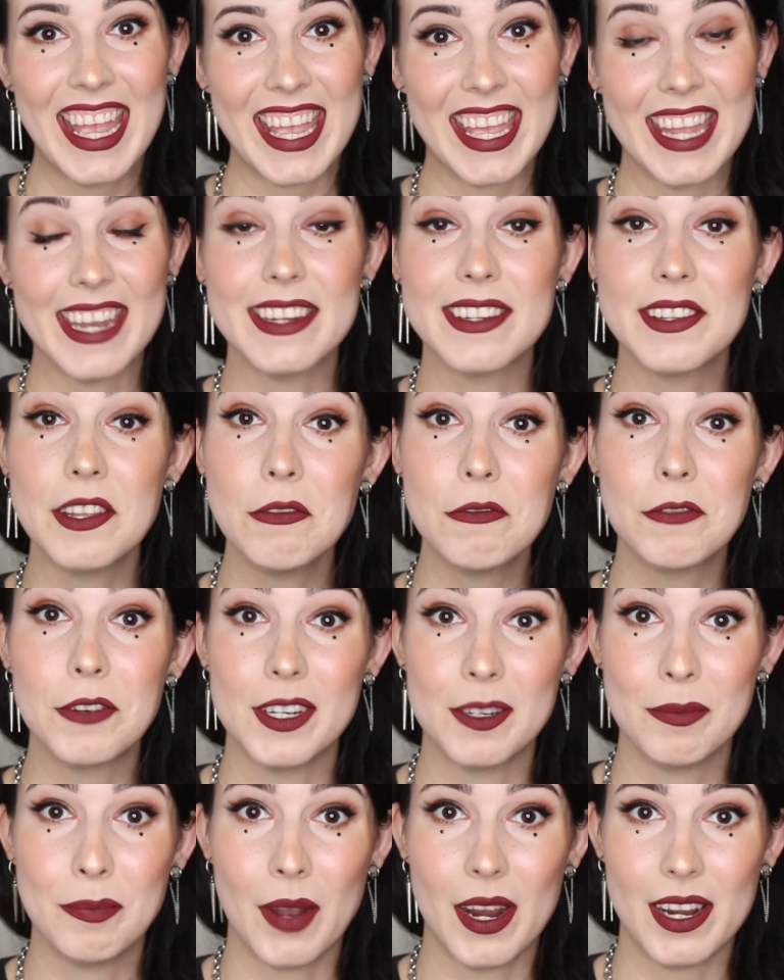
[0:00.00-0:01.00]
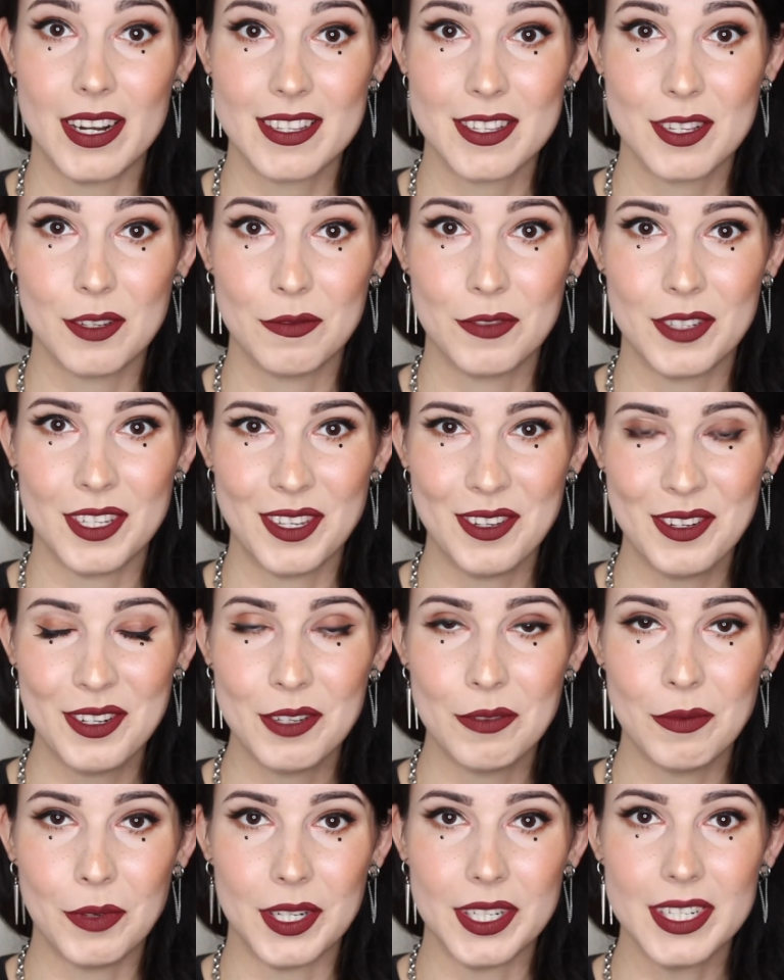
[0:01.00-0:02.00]
in different parts of the
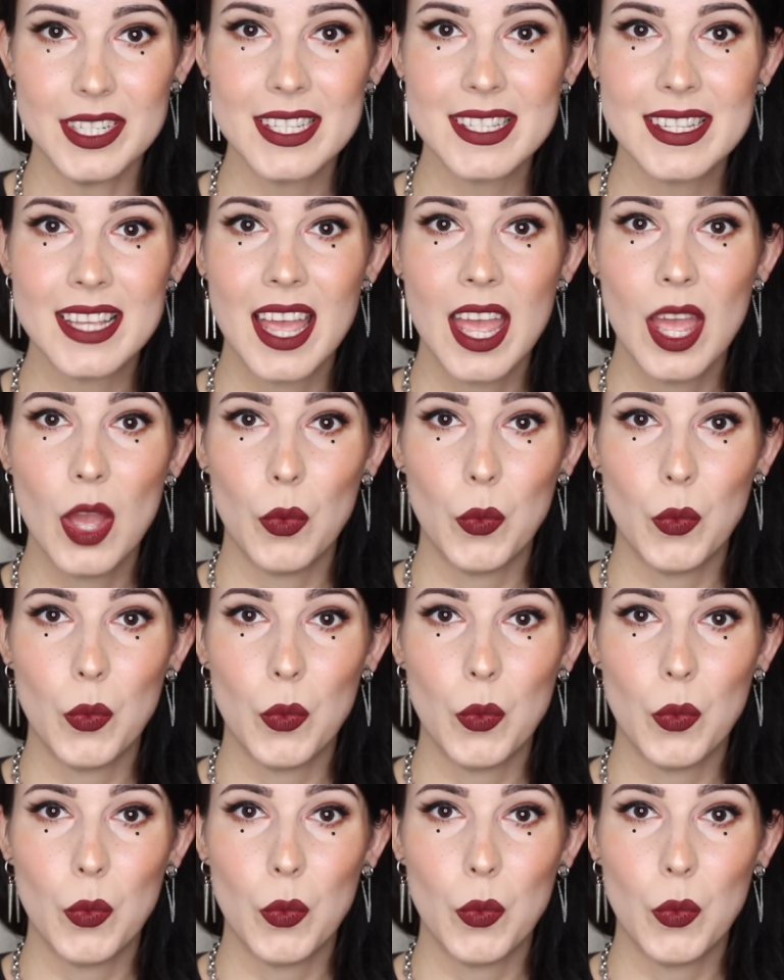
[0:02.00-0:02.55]
universe,